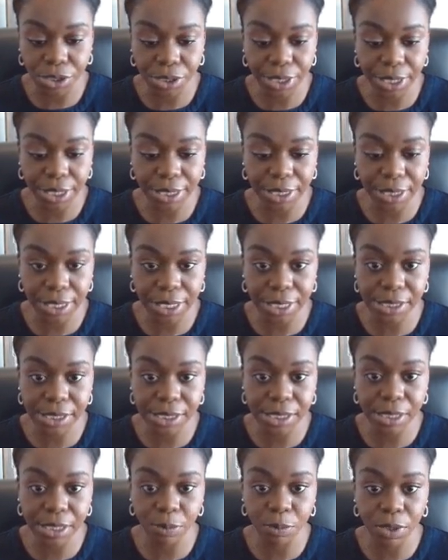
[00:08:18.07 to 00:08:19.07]
And let's
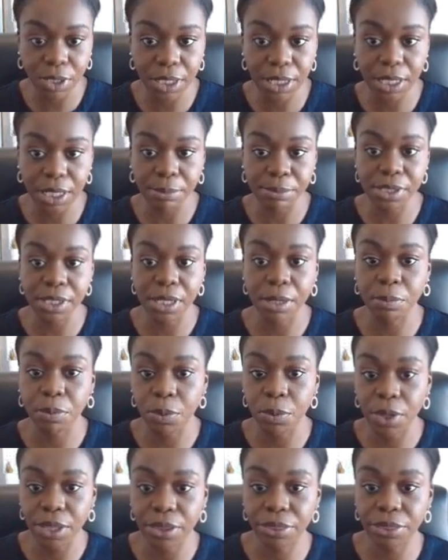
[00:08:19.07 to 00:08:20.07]
see what it comes up
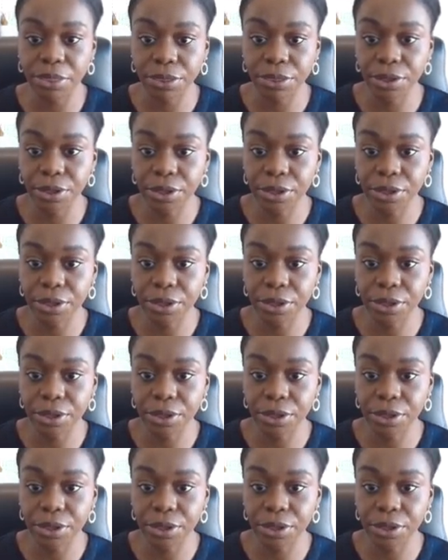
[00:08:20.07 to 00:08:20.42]
with.